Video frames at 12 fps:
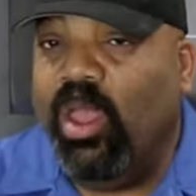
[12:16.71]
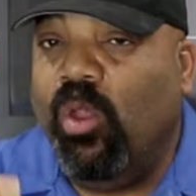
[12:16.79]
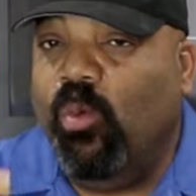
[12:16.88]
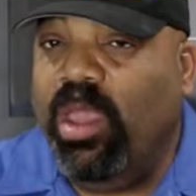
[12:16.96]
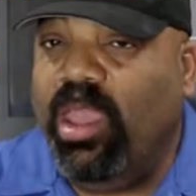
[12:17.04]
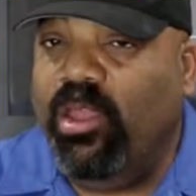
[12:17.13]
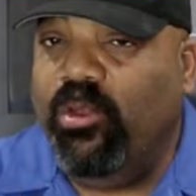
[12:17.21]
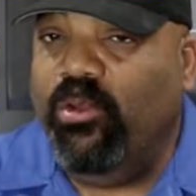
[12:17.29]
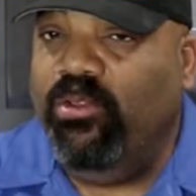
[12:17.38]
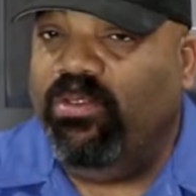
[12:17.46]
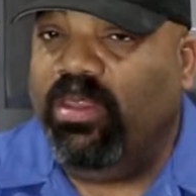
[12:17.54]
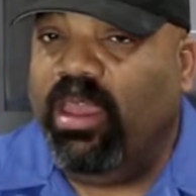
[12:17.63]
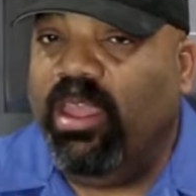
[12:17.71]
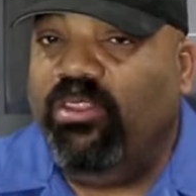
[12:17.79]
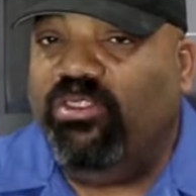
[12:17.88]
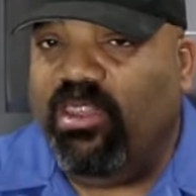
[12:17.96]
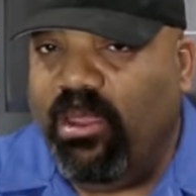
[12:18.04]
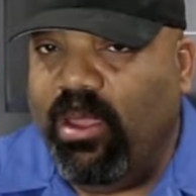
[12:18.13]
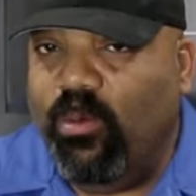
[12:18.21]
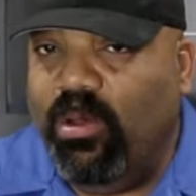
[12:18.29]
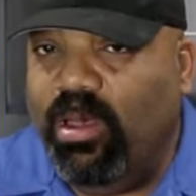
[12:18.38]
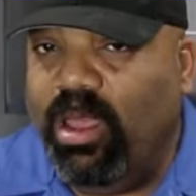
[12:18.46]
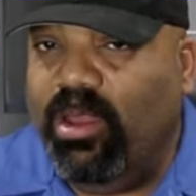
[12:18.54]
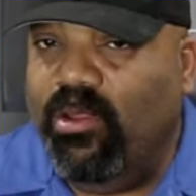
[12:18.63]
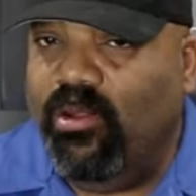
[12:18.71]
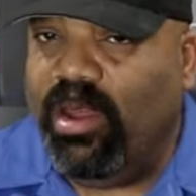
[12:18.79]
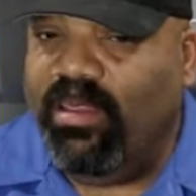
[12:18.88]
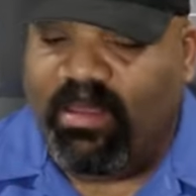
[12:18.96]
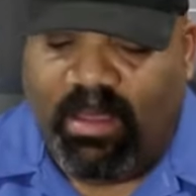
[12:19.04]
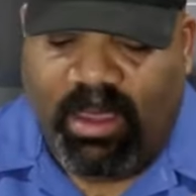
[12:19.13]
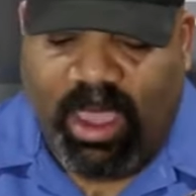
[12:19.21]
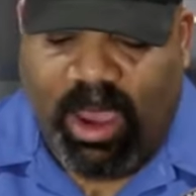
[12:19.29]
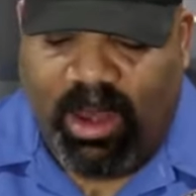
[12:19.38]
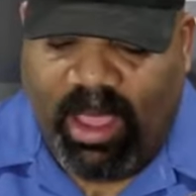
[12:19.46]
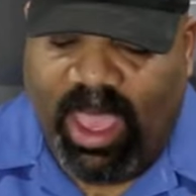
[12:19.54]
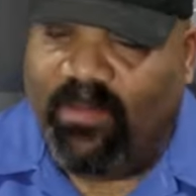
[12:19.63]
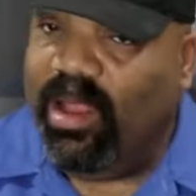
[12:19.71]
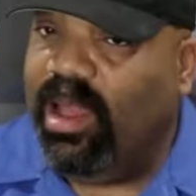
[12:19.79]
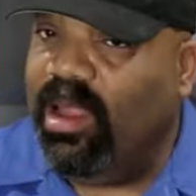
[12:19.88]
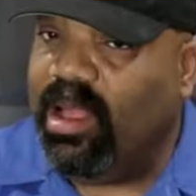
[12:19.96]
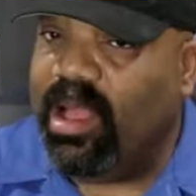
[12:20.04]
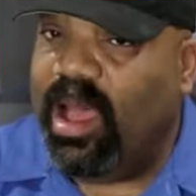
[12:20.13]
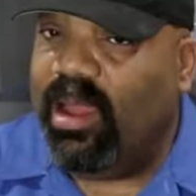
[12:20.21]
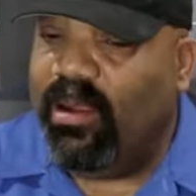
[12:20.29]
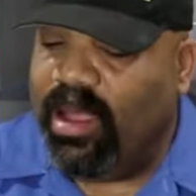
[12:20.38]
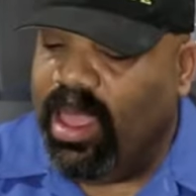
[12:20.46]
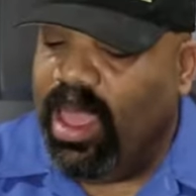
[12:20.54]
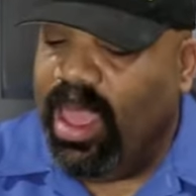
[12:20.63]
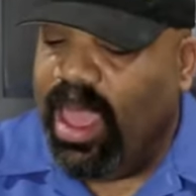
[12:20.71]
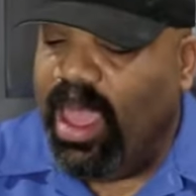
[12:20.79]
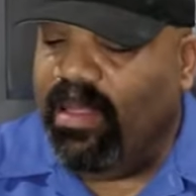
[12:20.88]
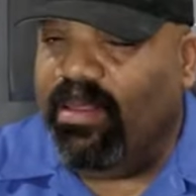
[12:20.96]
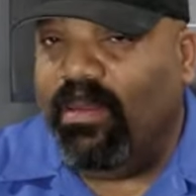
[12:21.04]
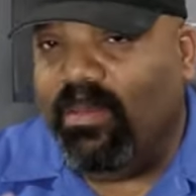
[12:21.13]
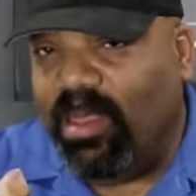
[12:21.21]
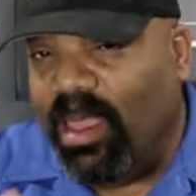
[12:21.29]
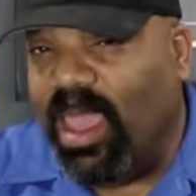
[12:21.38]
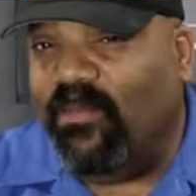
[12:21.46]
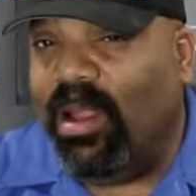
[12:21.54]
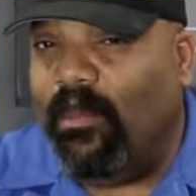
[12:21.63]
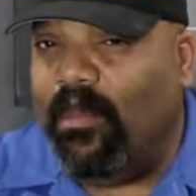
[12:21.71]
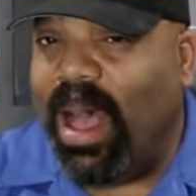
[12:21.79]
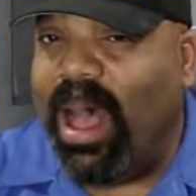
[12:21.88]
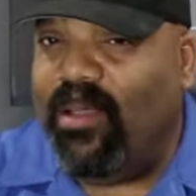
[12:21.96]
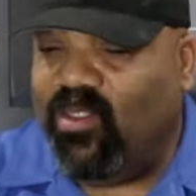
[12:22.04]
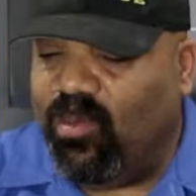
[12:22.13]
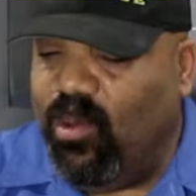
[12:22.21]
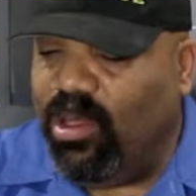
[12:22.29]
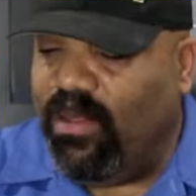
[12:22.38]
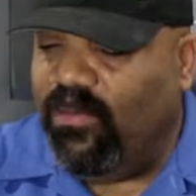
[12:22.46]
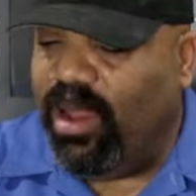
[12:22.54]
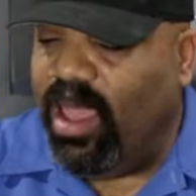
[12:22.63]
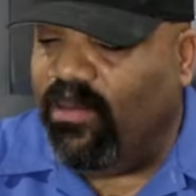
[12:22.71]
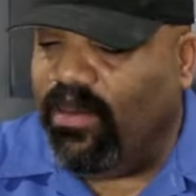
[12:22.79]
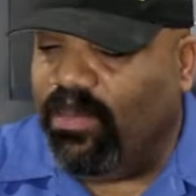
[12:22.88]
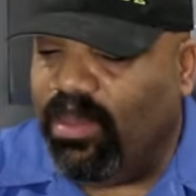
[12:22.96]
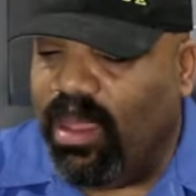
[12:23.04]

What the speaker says: We used cherry wood during this cook here to give it a little color and to give it a mild smoky flavor,